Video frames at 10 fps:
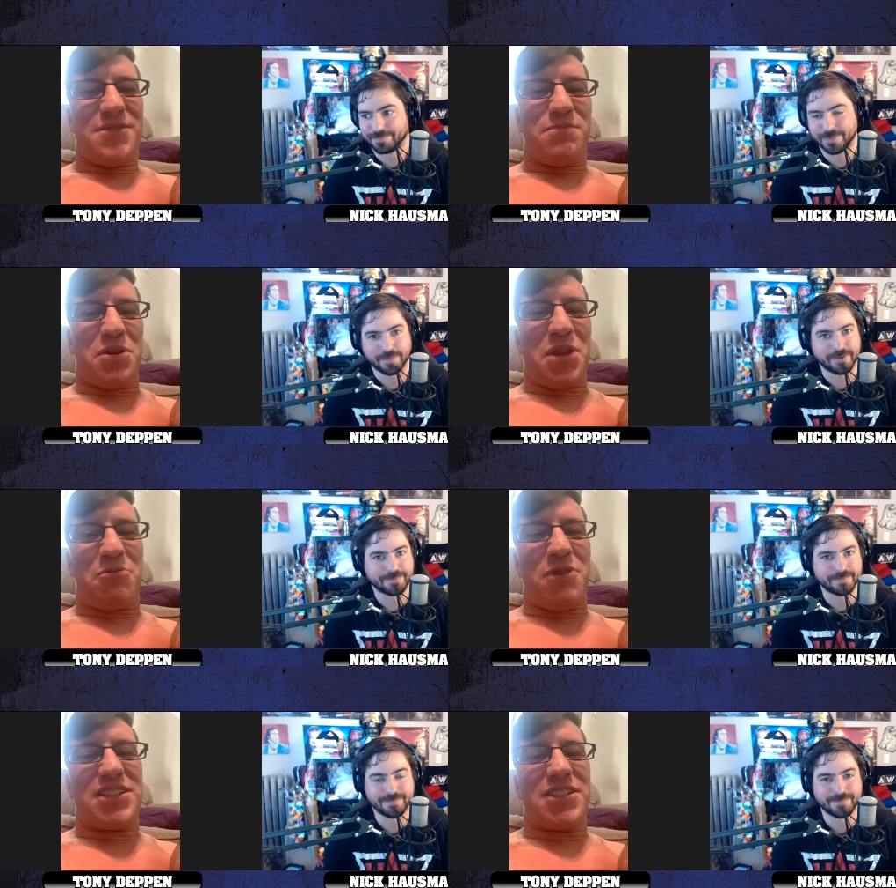Speaker 1: But like
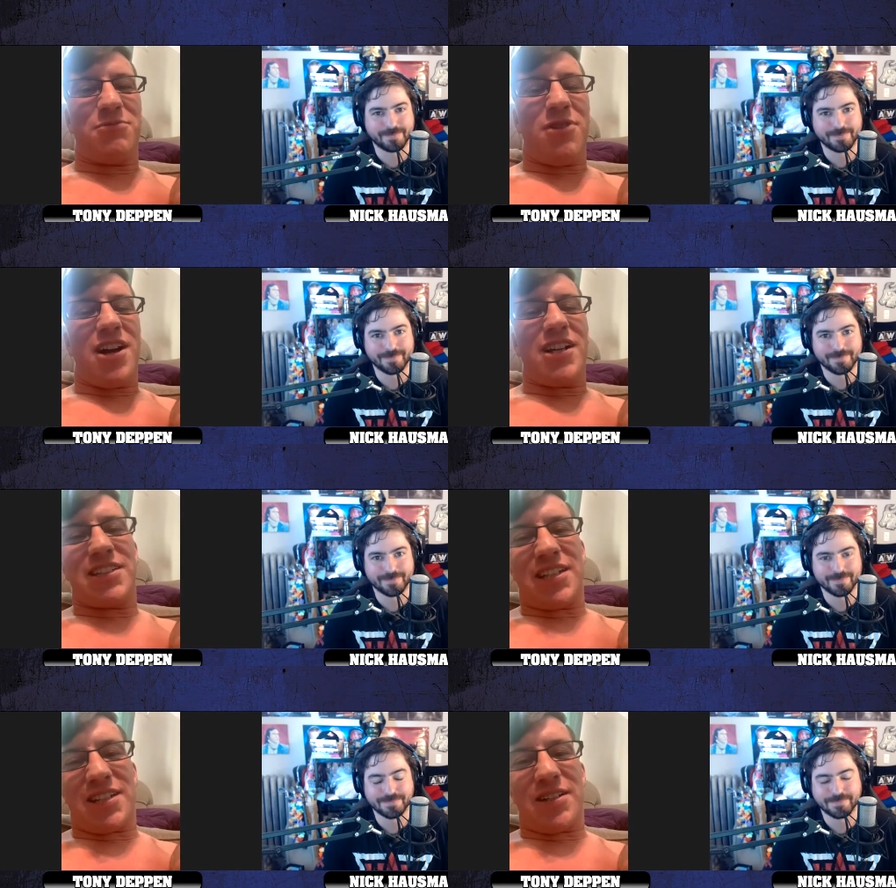wrestling wise,
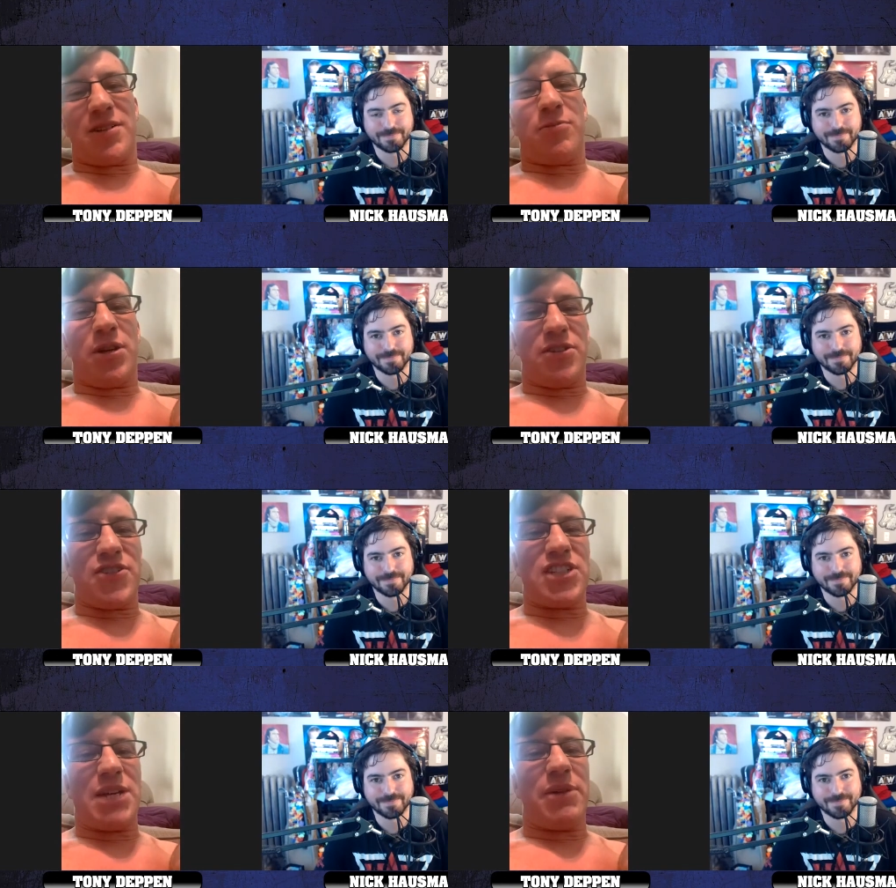like we're in the
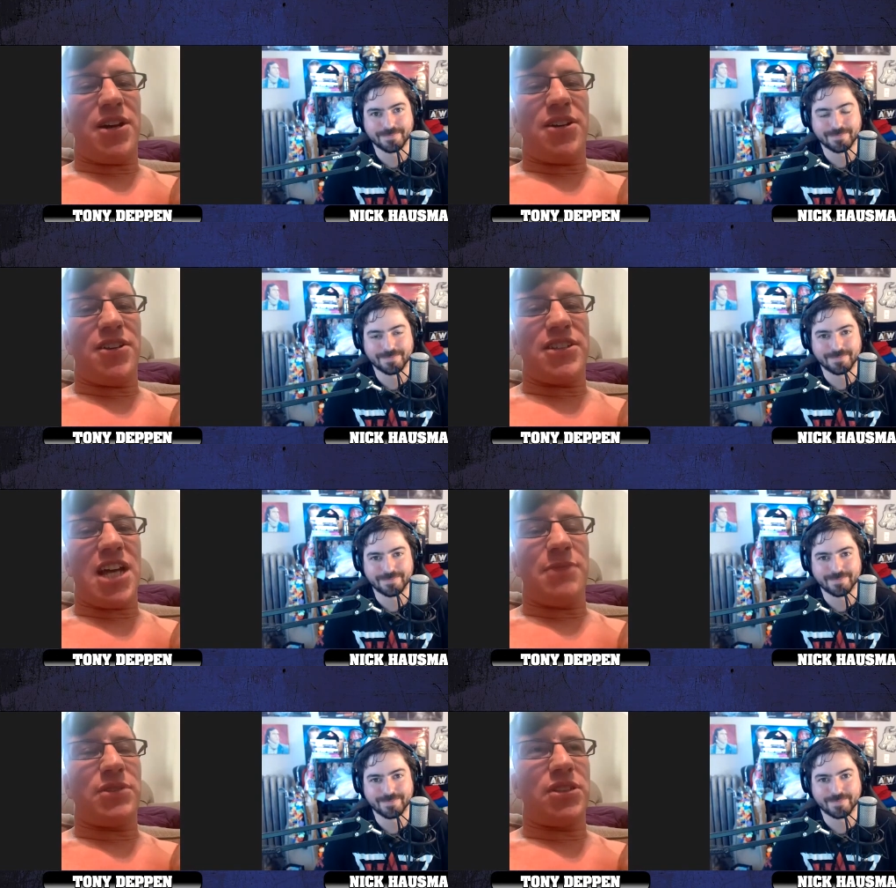same area all the
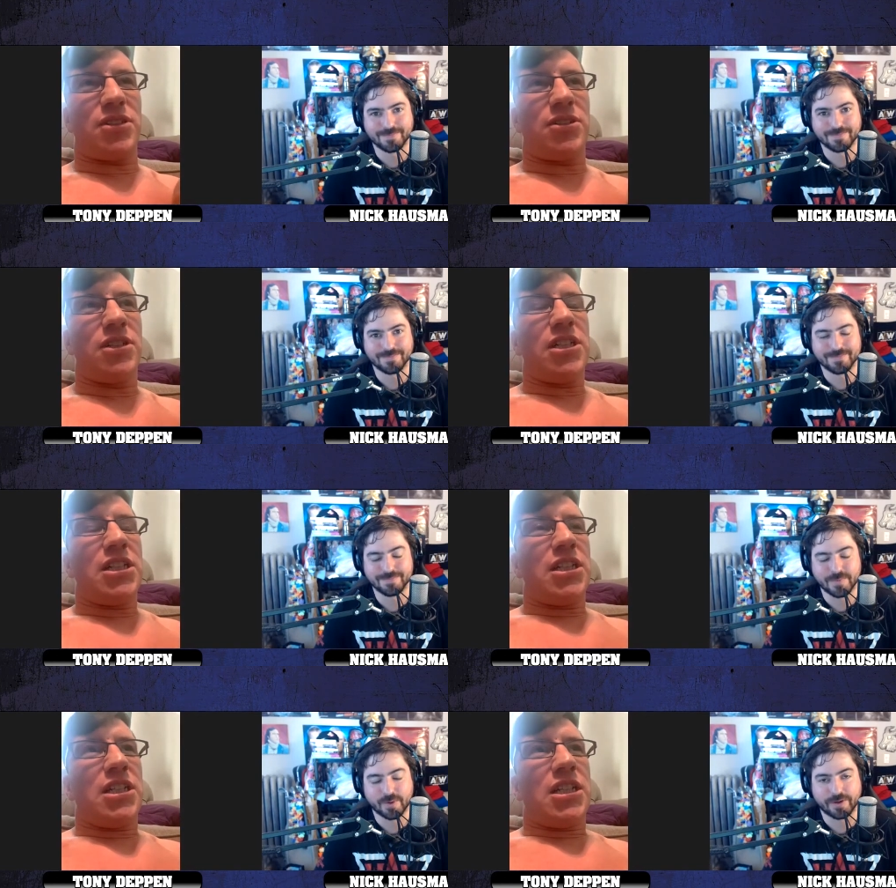time. So,
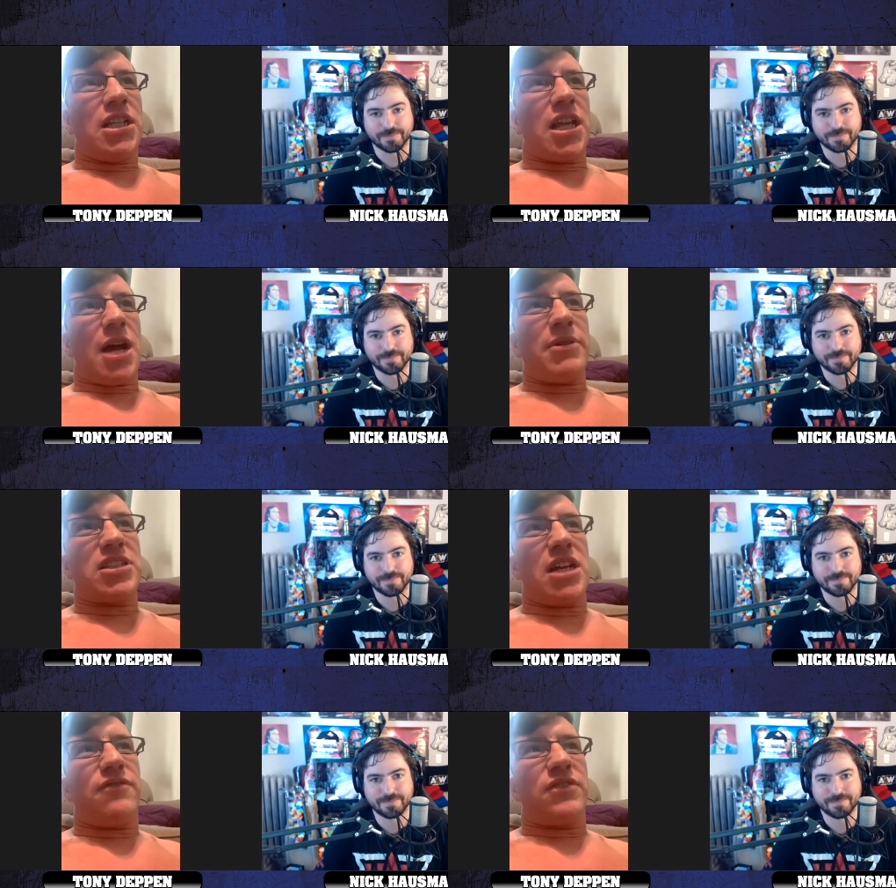like I'm
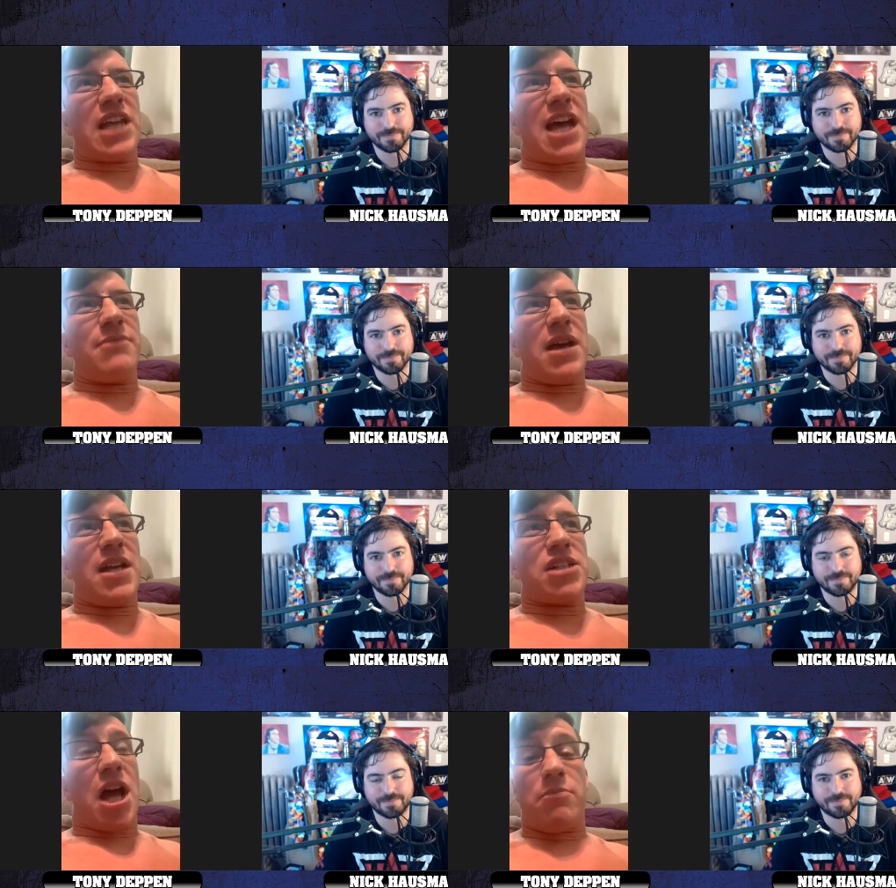excited for that
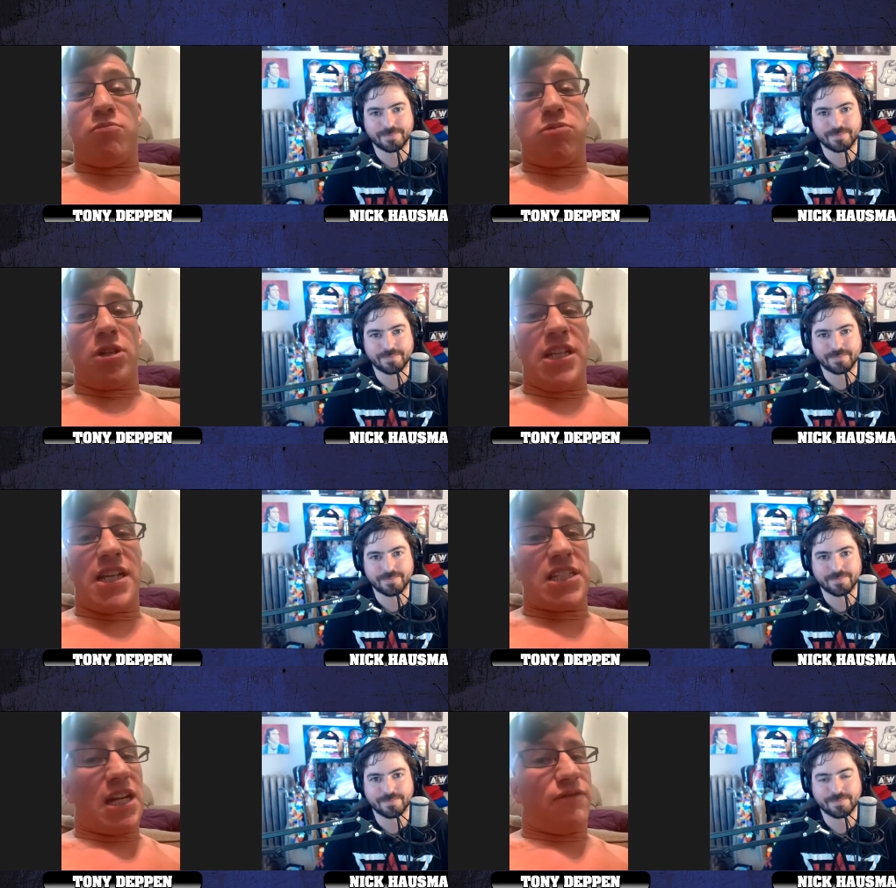match. I'm really
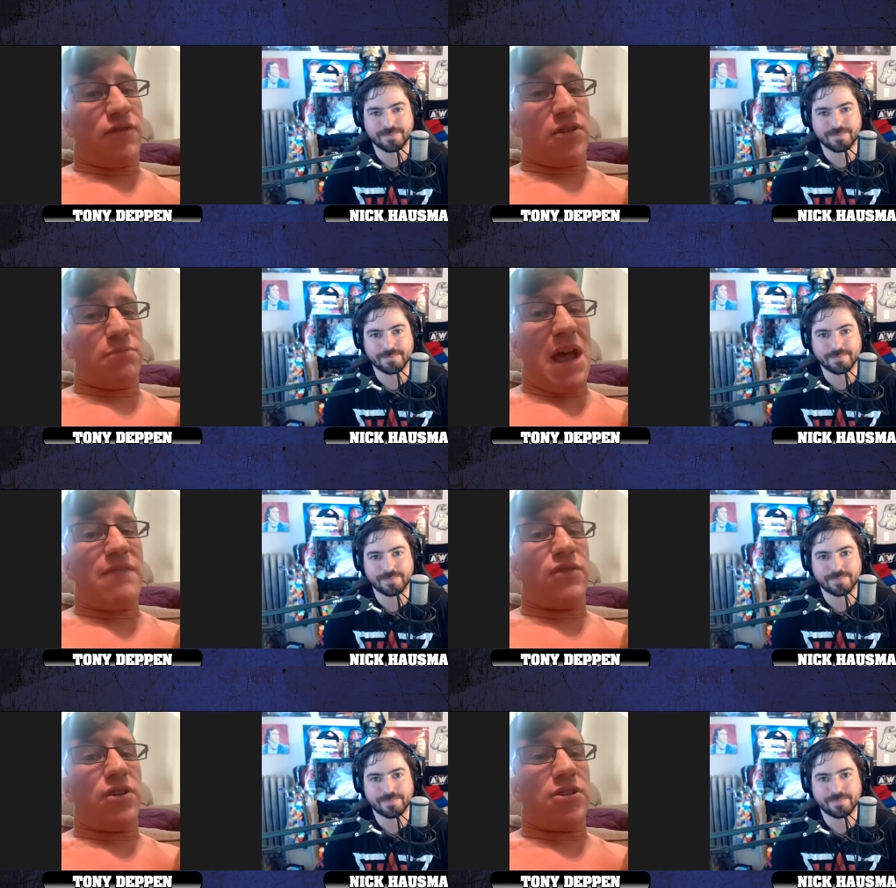excited for
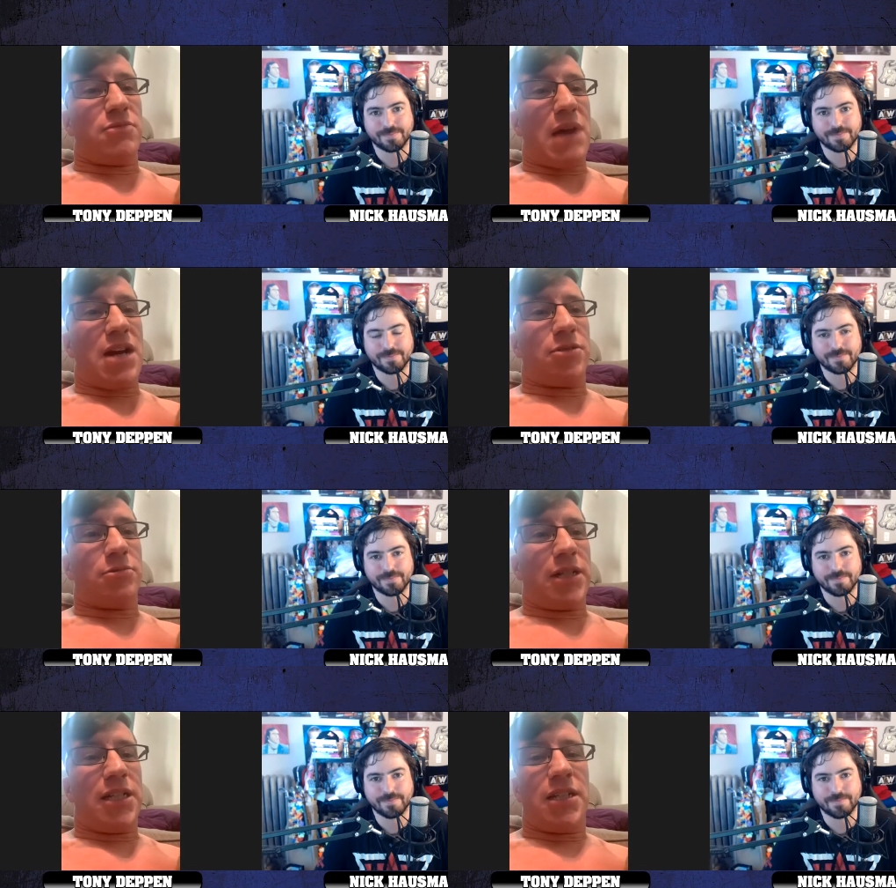Matt Vertigo and Myron
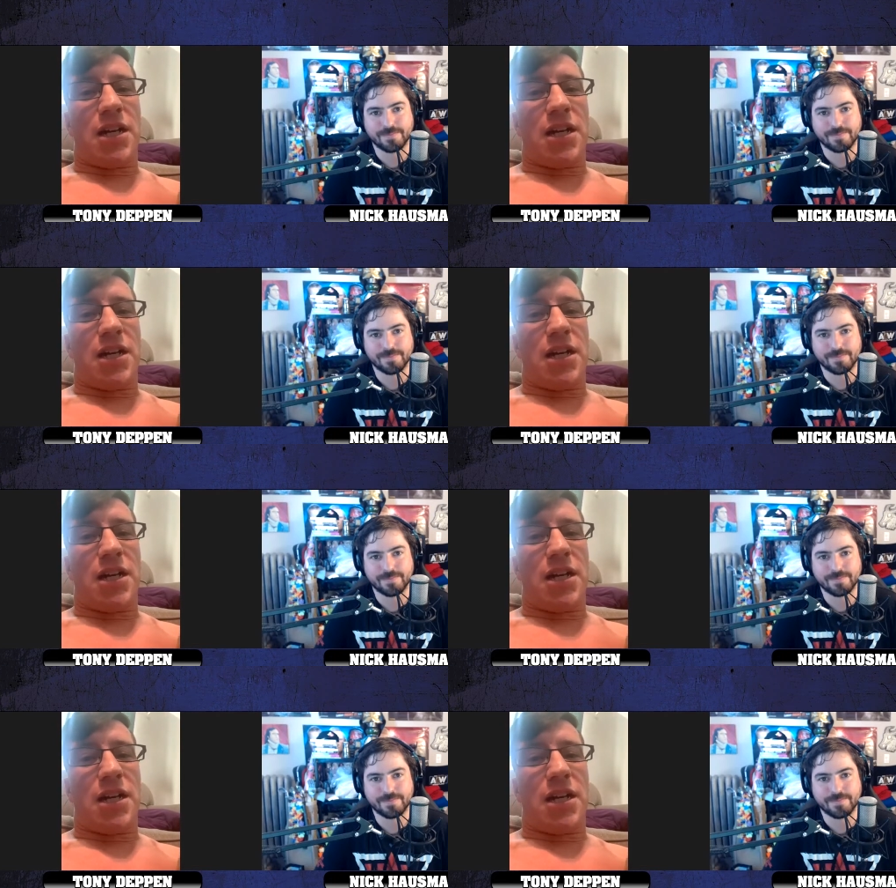Reed.